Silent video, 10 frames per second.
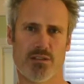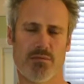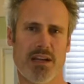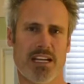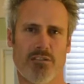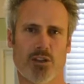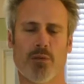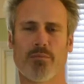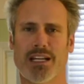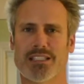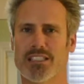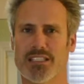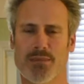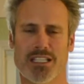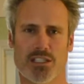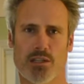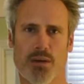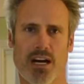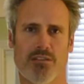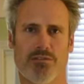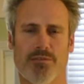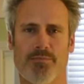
to many of the complexities mentioned above.